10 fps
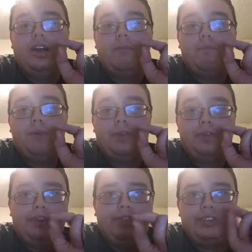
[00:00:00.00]
But
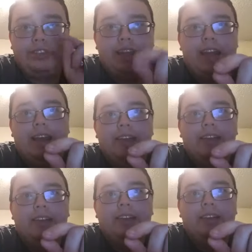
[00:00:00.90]
their sin
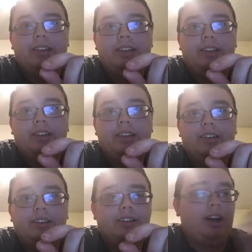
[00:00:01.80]

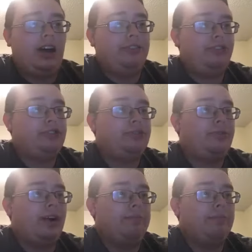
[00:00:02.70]
under
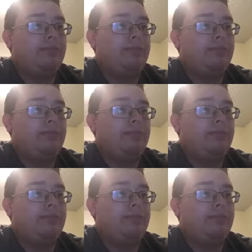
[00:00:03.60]
Trump,